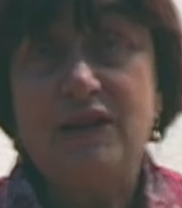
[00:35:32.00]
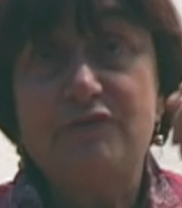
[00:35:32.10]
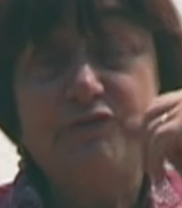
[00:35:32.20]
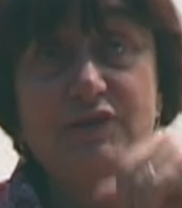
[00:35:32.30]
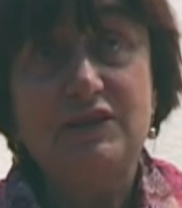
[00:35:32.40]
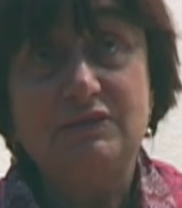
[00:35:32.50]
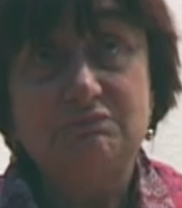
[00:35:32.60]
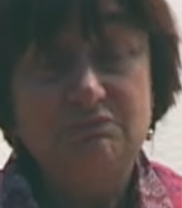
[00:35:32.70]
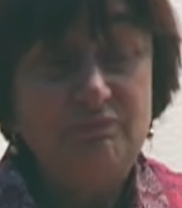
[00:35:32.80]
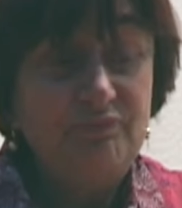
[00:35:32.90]
that fear
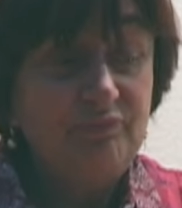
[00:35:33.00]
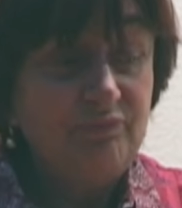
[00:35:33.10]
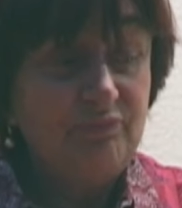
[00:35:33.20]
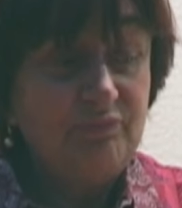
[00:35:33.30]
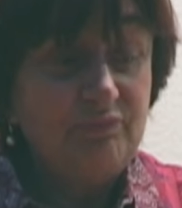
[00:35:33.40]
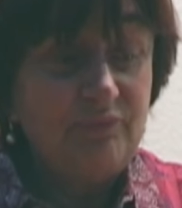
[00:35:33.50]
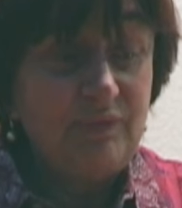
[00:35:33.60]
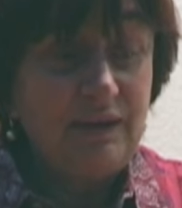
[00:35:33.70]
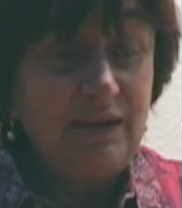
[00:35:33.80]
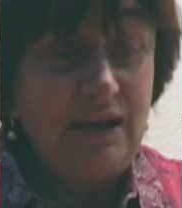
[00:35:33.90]

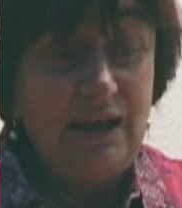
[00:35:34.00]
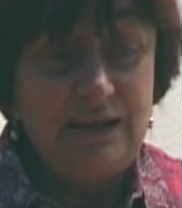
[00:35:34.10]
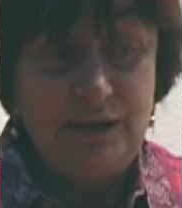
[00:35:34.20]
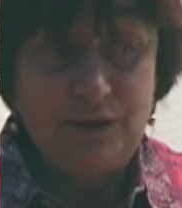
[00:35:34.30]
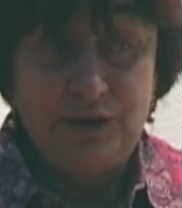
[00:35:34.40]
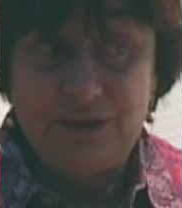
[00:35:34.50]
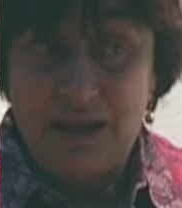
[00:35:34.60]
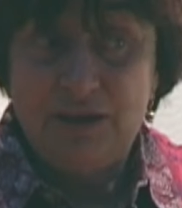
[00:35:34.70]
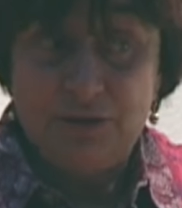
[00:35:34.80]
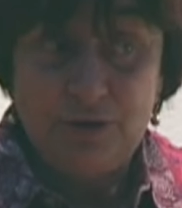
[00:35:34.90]
and, and,
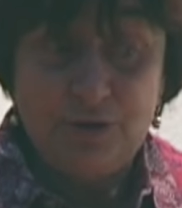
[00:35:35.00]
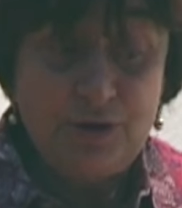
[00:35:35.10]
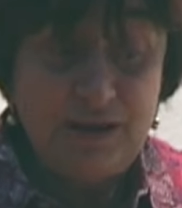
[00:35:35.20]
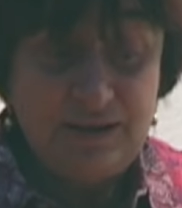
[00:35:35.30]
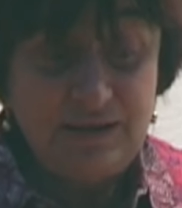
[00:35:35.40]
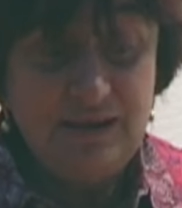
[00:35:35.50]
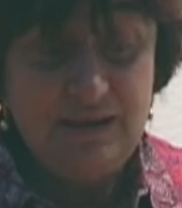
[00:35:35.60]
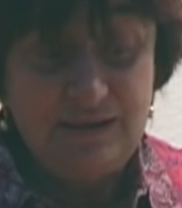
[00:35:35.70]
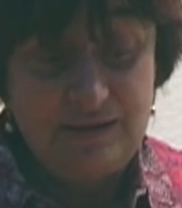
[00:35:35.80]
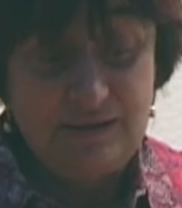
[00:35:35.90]
and her
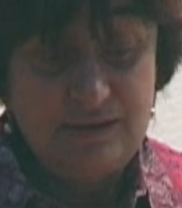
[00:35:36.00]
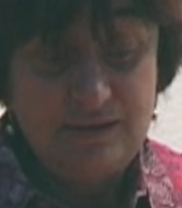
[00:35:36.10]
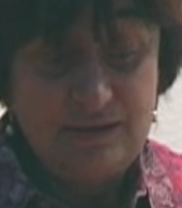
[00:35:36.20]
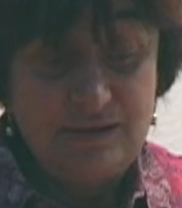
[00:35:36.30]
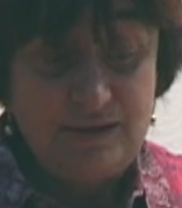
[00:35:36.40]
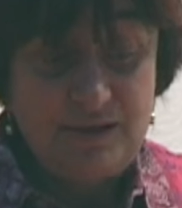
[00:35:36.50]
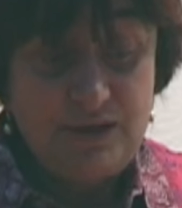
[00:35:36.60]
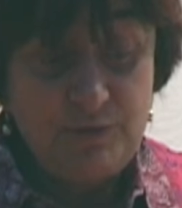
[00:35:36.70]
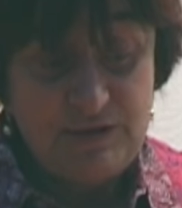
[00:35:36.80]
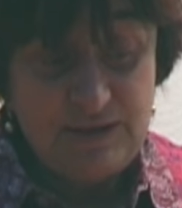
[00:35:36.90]
coquetry,
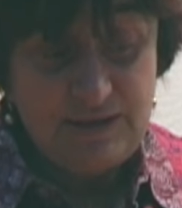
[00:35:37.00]
she was